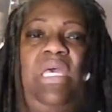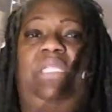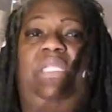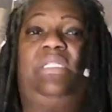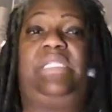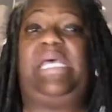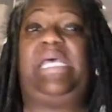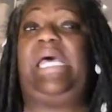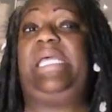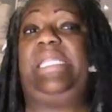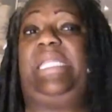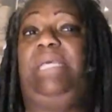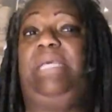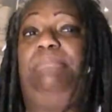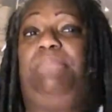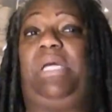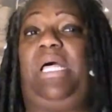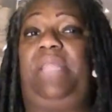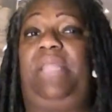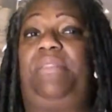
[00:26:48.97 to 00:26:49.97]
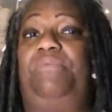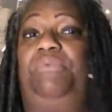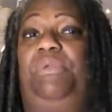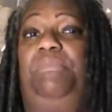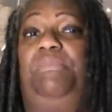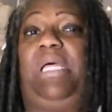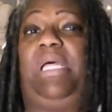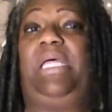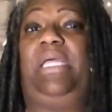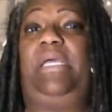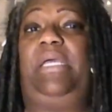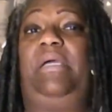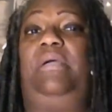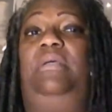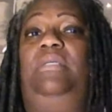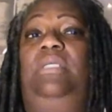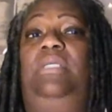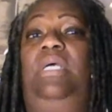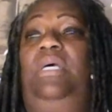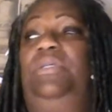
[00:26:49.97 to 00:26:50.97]
And that didn't bother with my
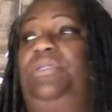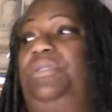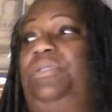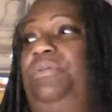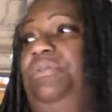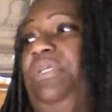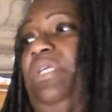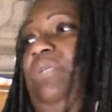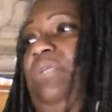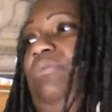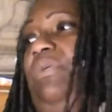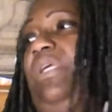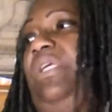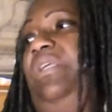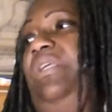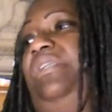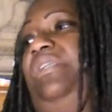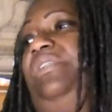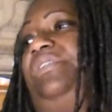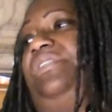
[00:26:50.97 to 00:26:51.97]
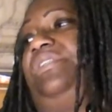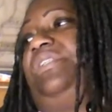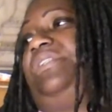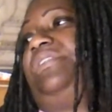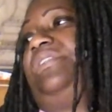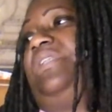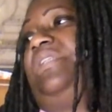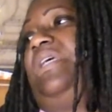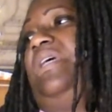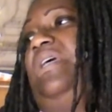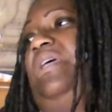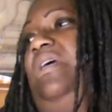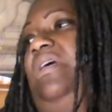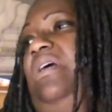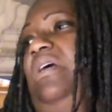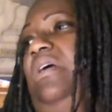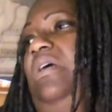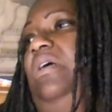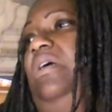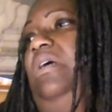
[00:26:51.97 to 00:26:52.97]
hair. So anyway, it's just
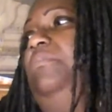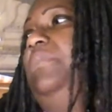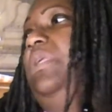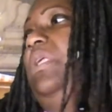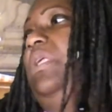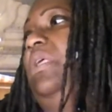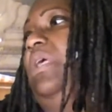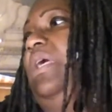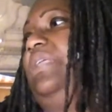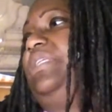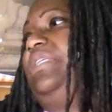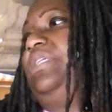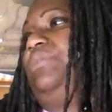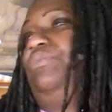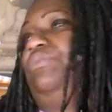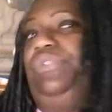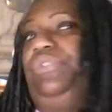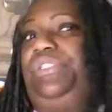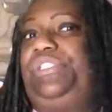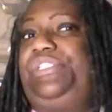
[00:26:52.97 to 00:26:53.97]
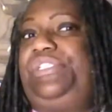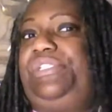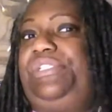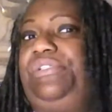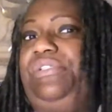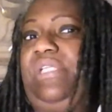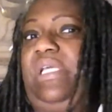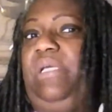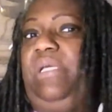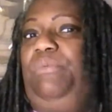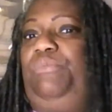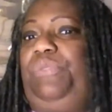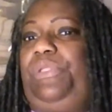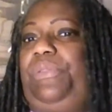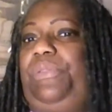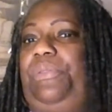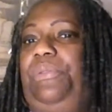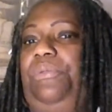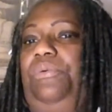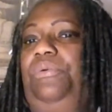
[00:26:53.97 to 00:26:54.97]
that I just want to share that
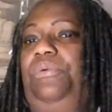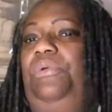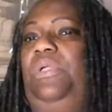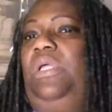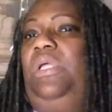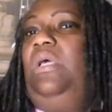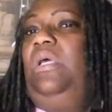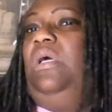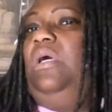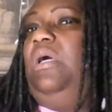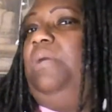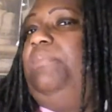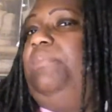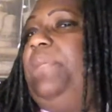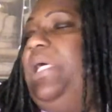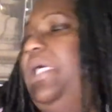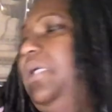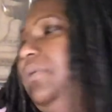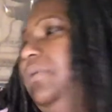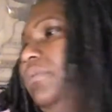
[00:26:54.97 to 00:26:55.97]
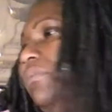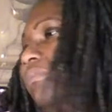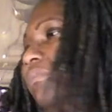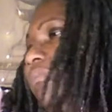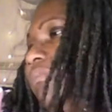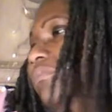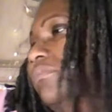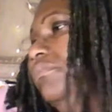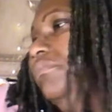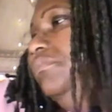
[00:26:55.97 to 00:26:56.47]
with you about